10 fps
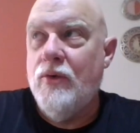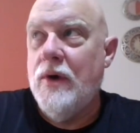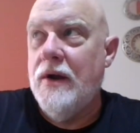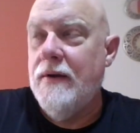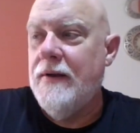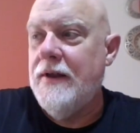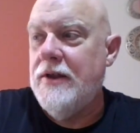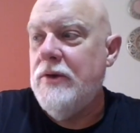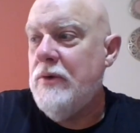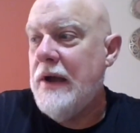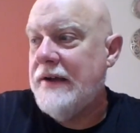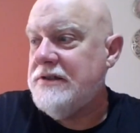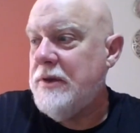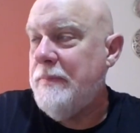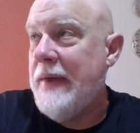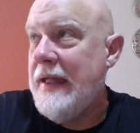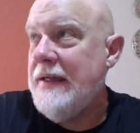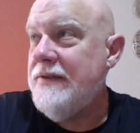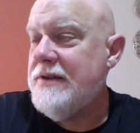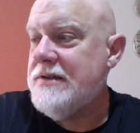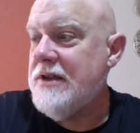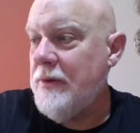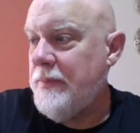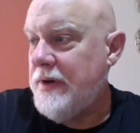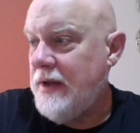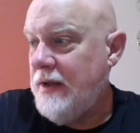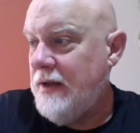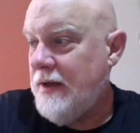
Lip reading: Where you actually pay this company.